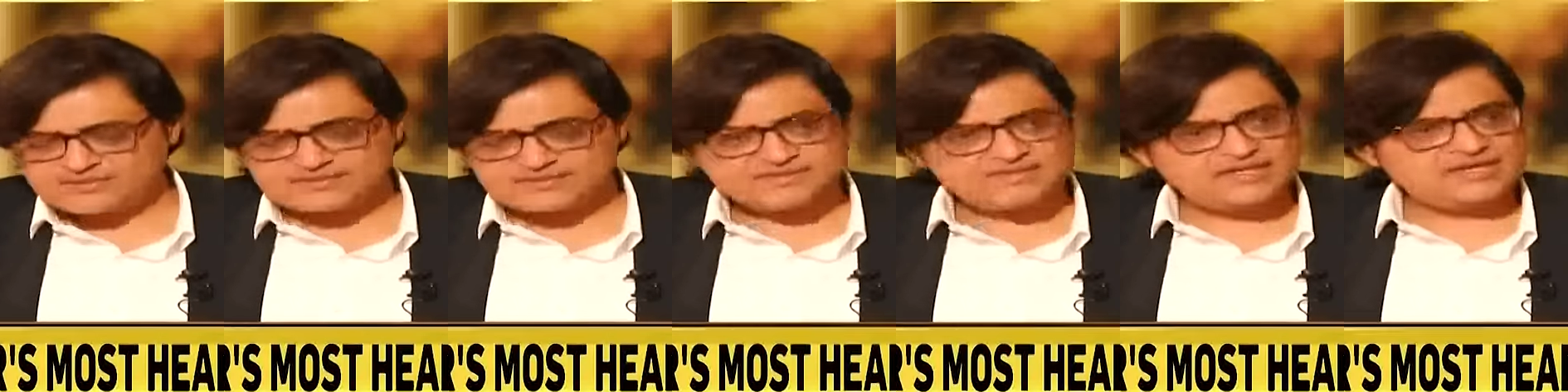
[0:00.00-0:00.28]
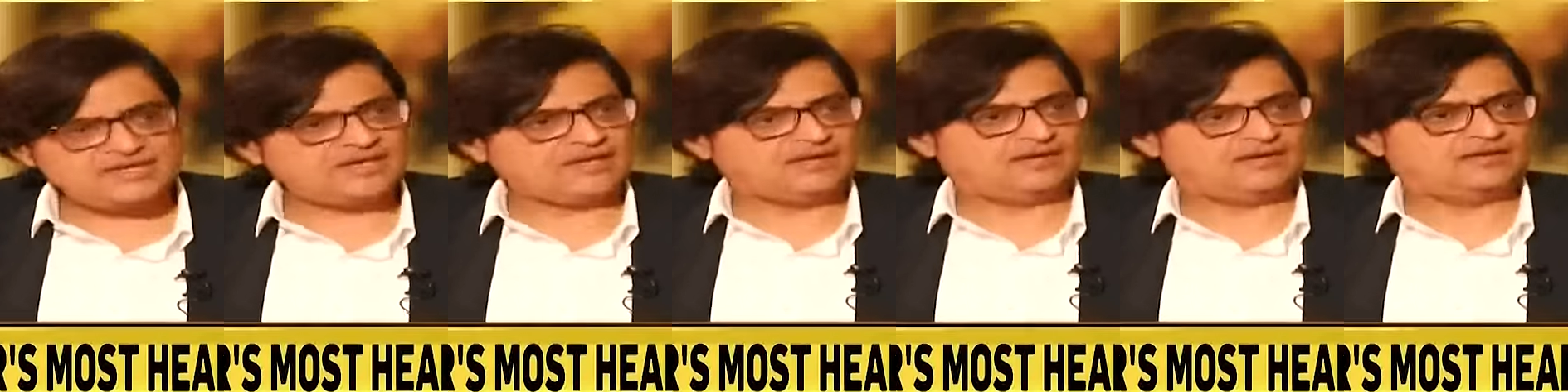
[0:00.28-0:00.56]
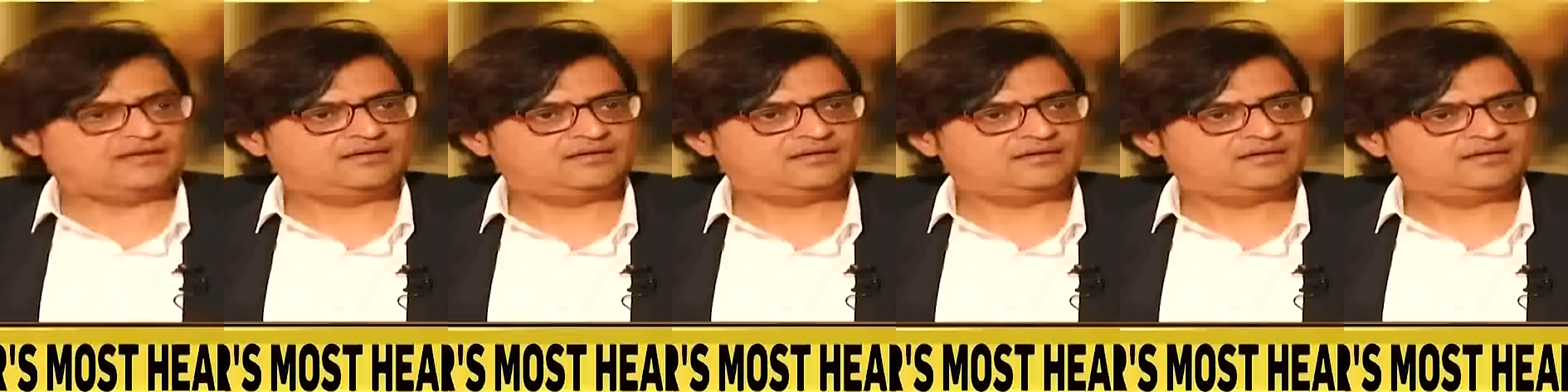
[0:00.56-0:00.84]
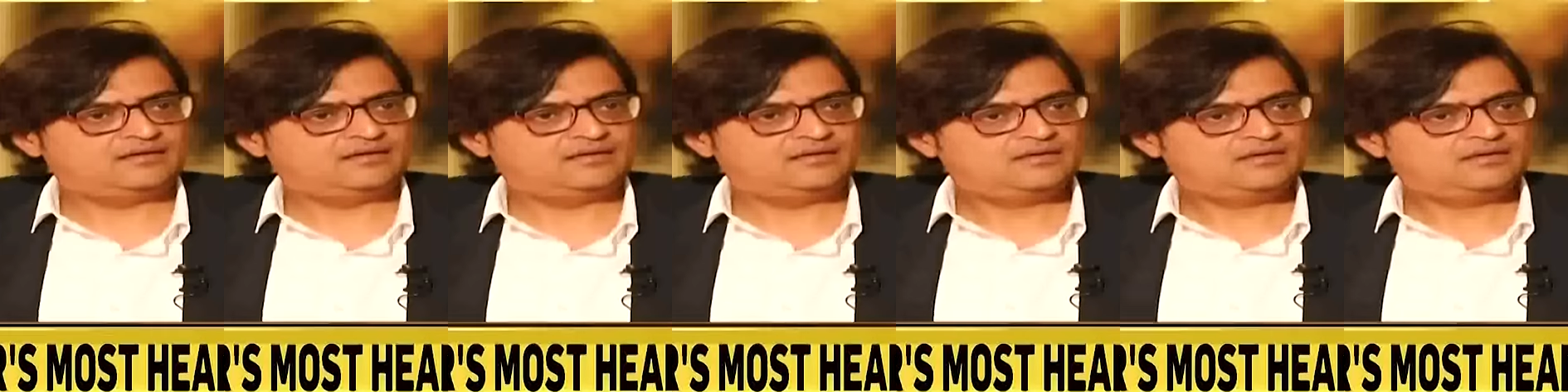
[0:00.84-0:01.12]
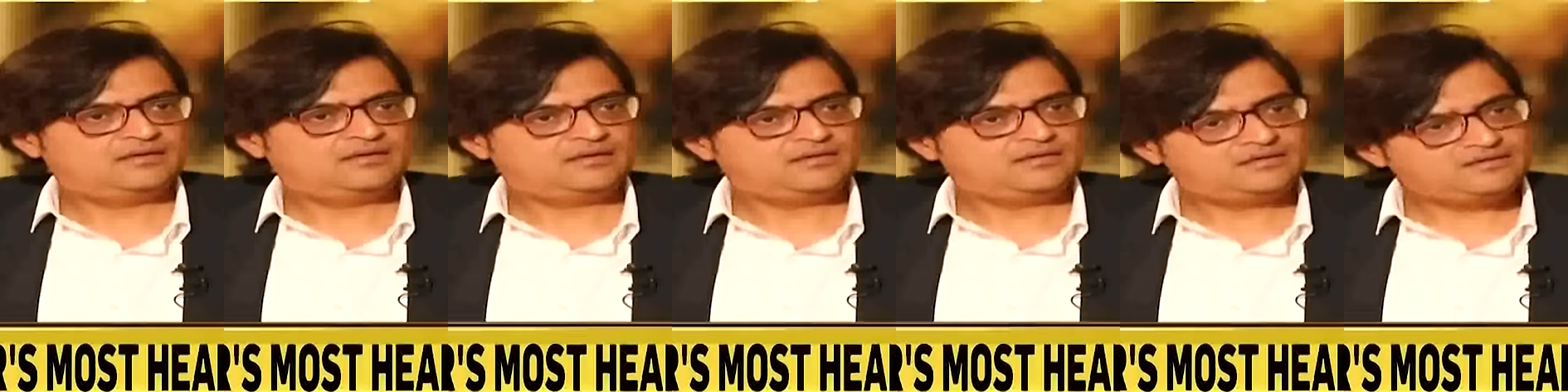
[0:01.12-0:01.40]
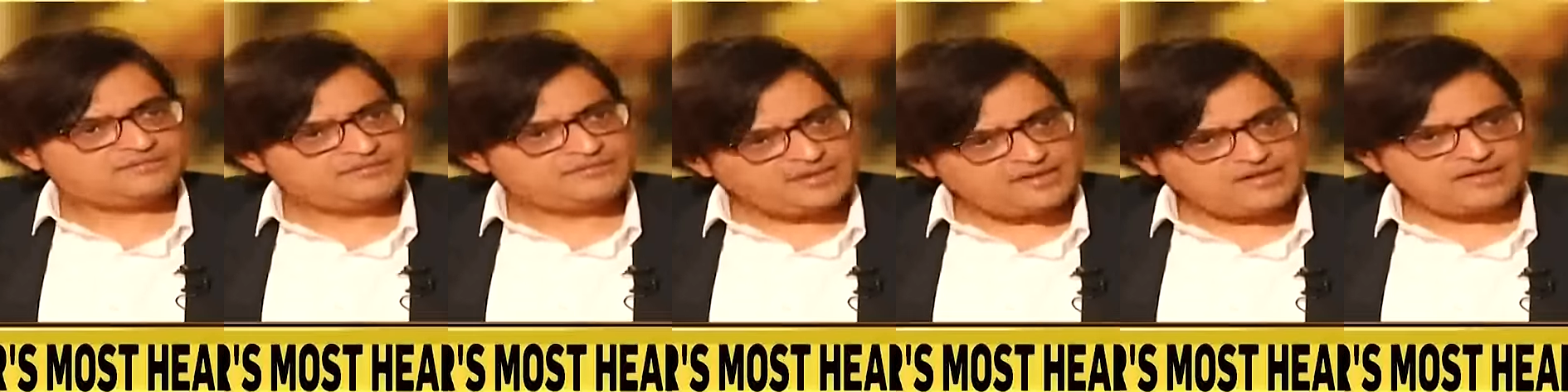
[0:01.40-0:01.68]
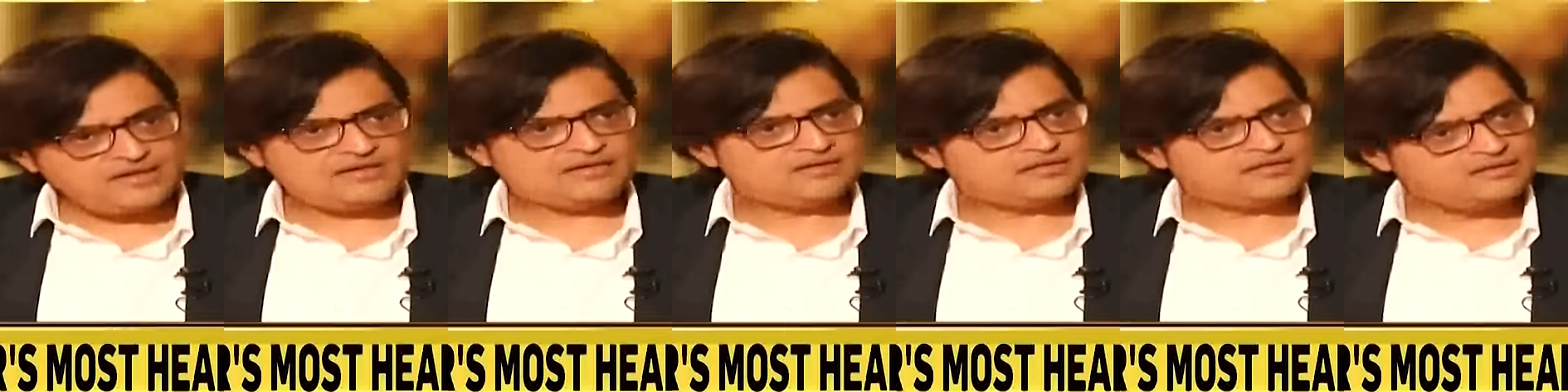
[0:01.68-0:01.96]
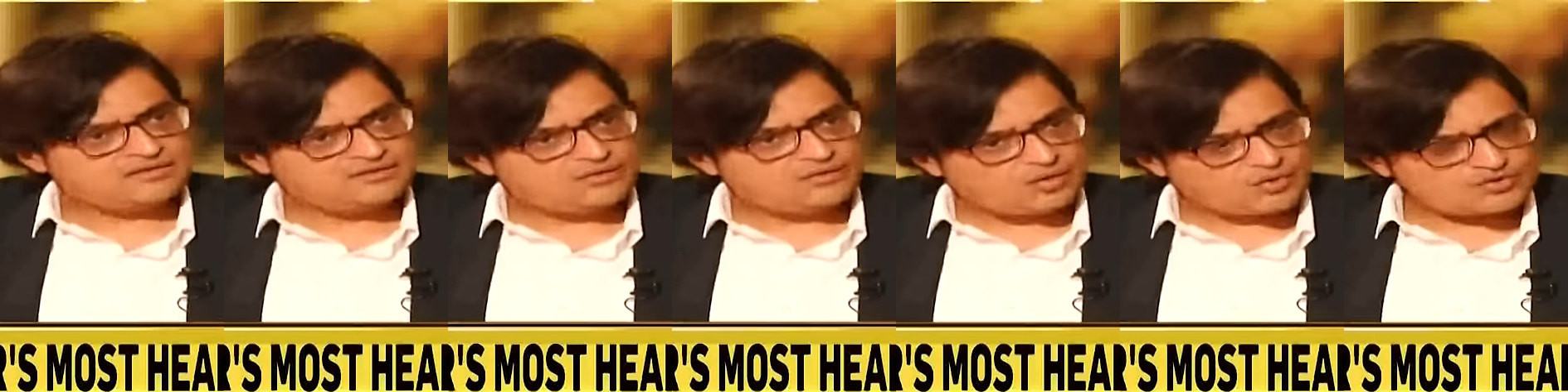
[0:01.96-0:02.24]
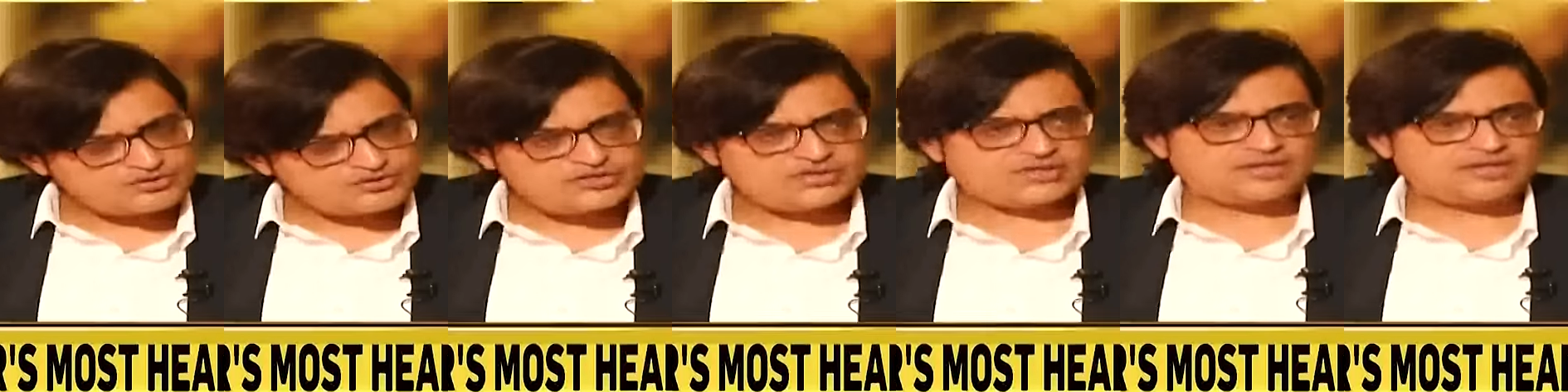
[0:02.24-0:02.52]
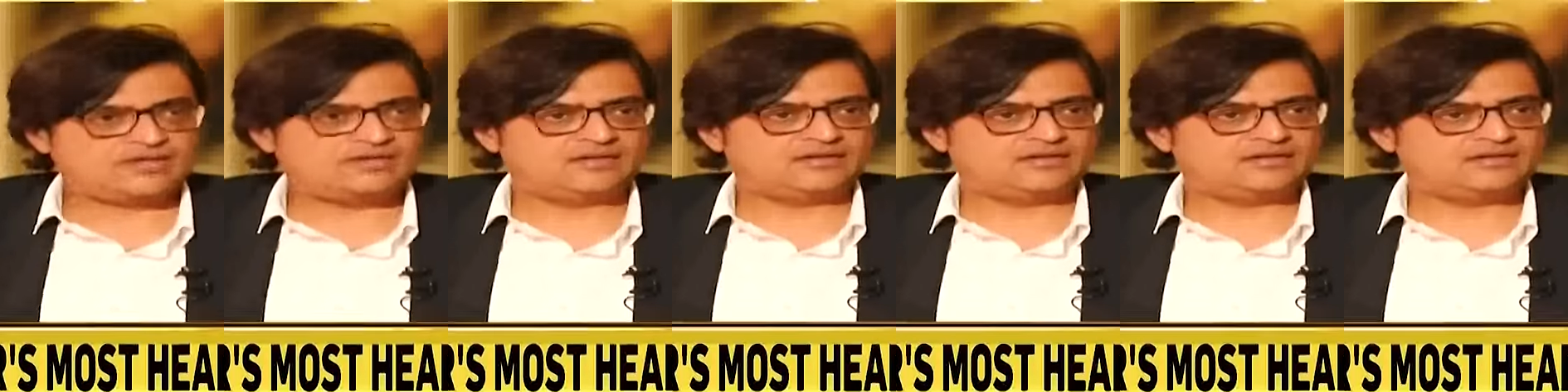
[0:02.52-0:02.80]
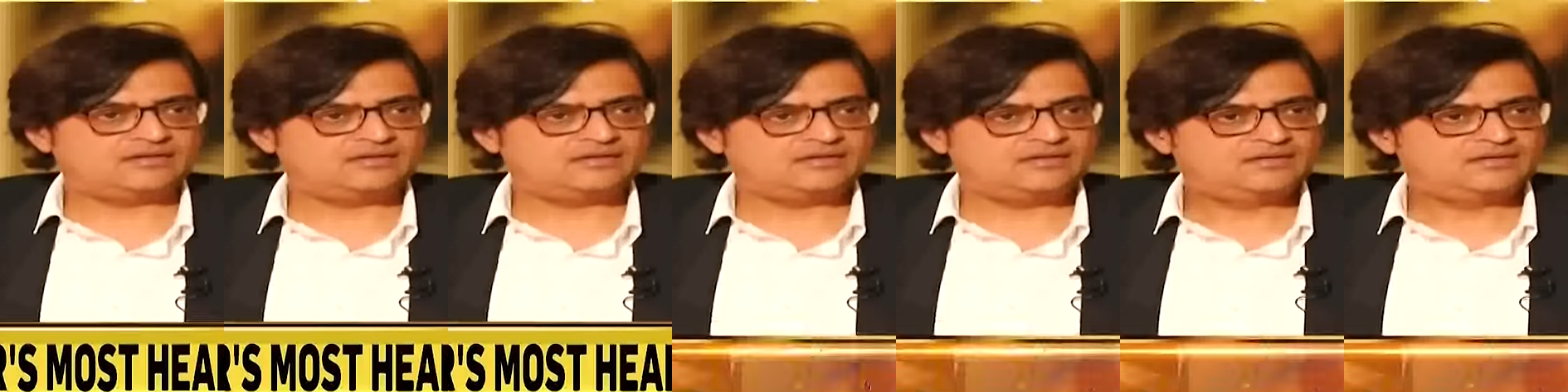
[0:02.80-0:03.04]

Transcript: CA really logically